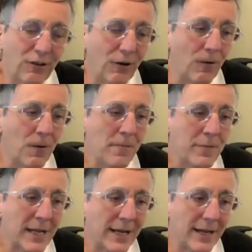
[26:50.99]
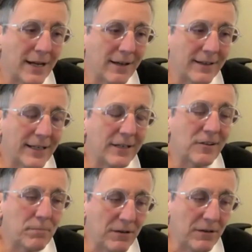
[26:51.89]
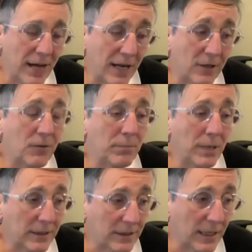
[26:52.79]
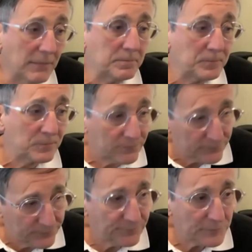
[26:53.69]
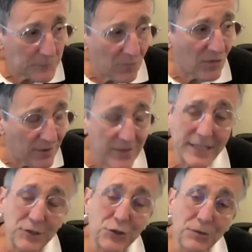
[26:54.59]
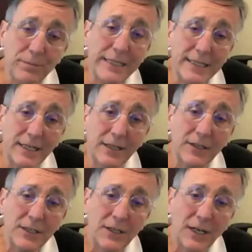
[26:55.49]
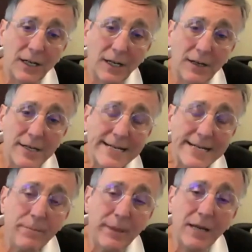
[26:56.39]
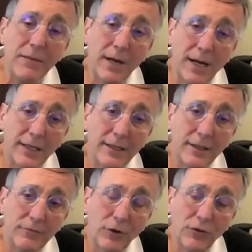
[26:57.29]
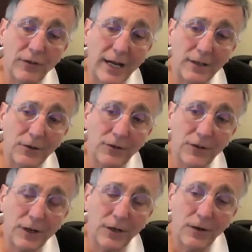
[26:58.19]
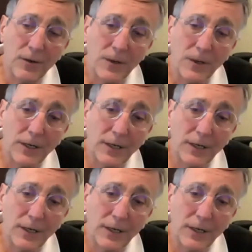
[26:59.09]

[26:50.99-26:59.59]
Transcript: So there's a p-value, but that should be done keeping in mind that those values are